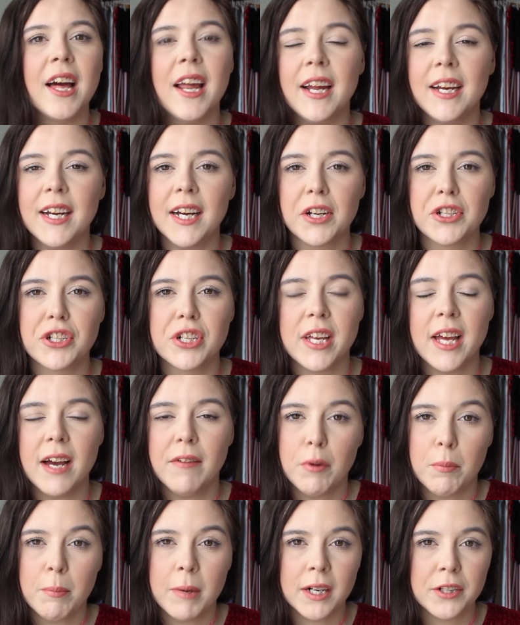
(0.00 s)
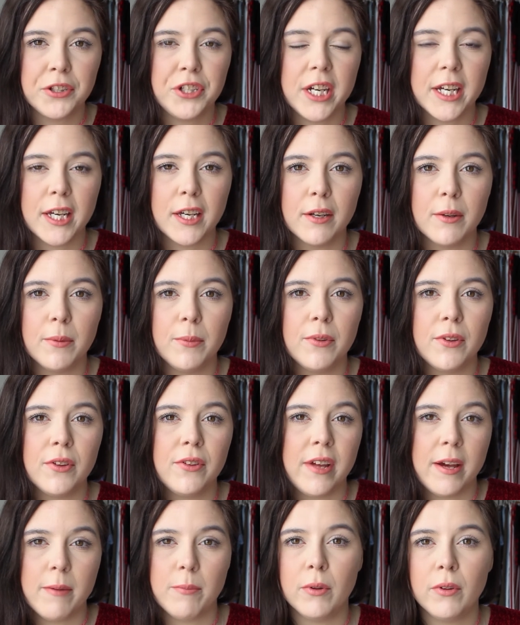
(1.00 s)
and I actually have a Marc Jacobs
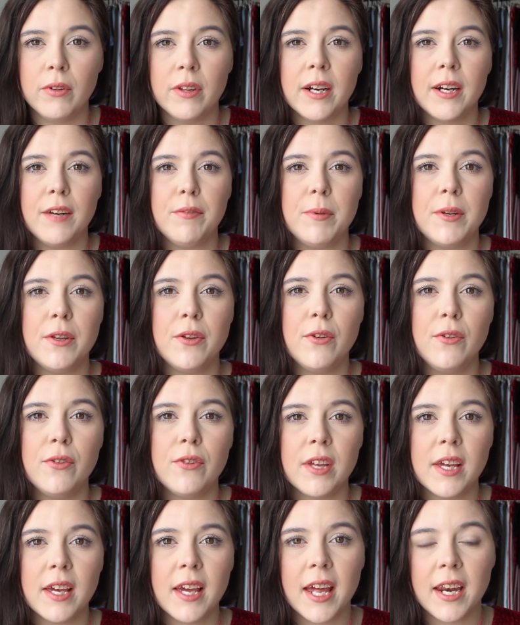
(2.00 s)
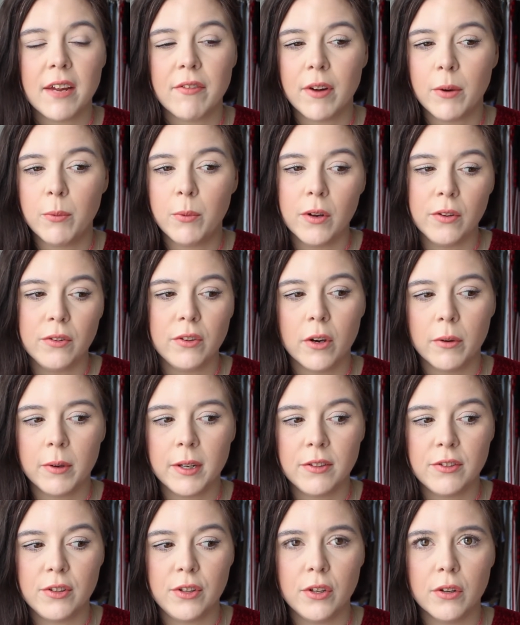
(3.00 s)
sample that I've been using, and if I was
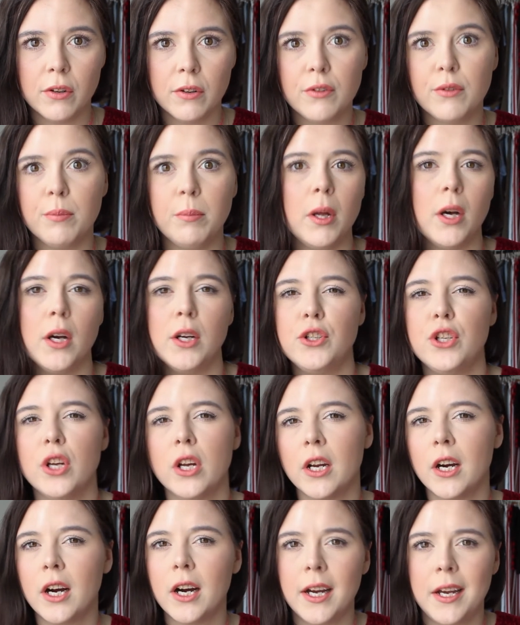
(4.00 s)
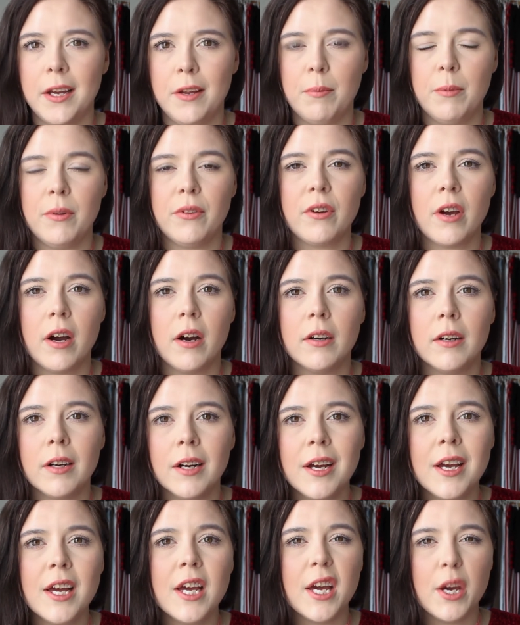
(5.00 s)
going to, you know, splurge on a high-end mascara,
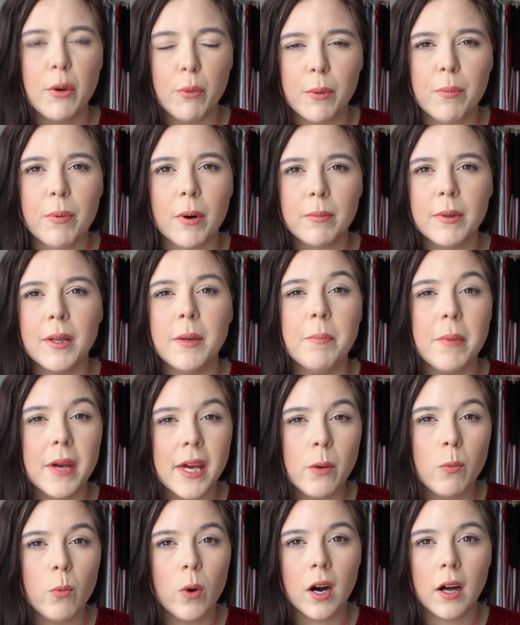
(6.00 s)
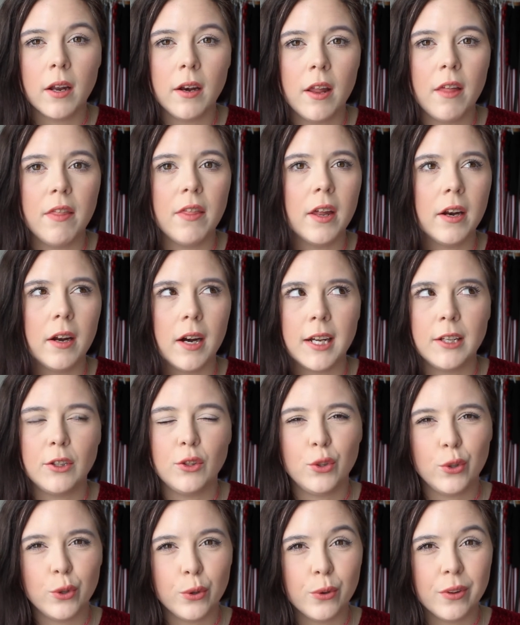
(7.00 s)
it would probably be one that I
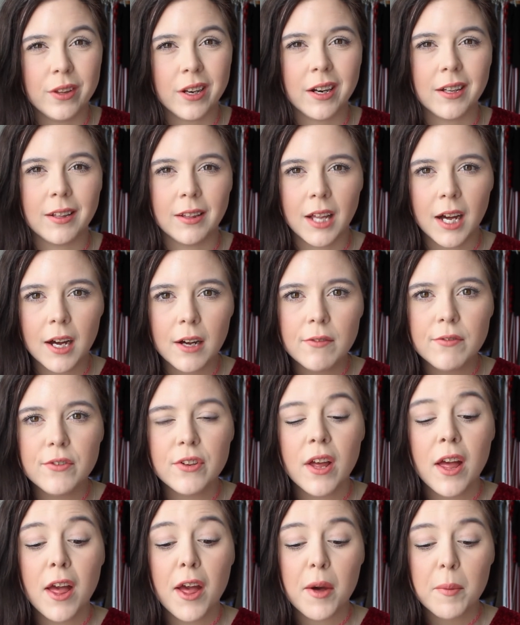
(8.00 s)
knew that I loved.